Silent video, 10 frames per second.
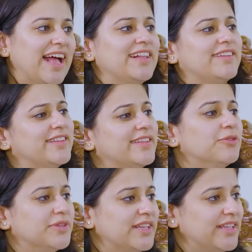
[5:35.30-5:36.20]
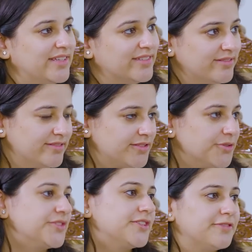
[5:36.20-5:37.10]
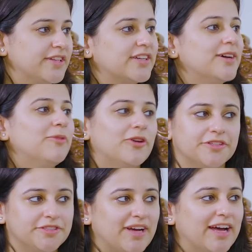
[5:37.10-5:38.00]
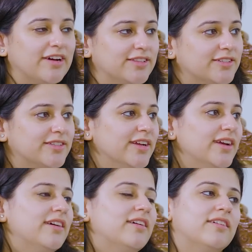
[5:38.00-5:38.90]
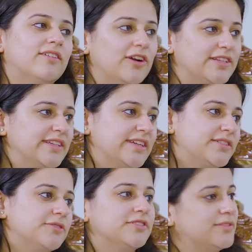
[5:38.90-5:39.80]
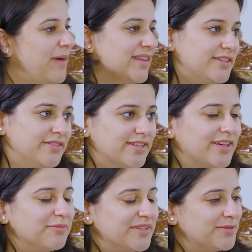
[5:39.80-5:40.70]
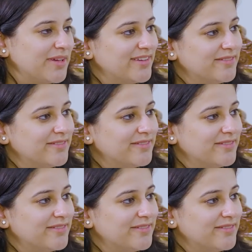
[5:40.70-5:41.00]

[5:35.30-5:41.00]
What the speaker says: salary the only source of income, or do you have other alternate source passive income as well?